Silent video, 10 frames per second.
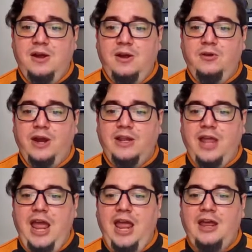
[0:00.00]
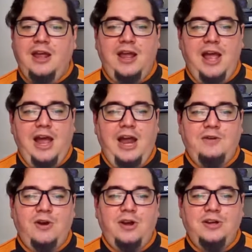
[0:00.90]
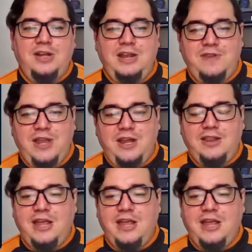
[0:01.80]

All right. Hey, hi Ron, good evening.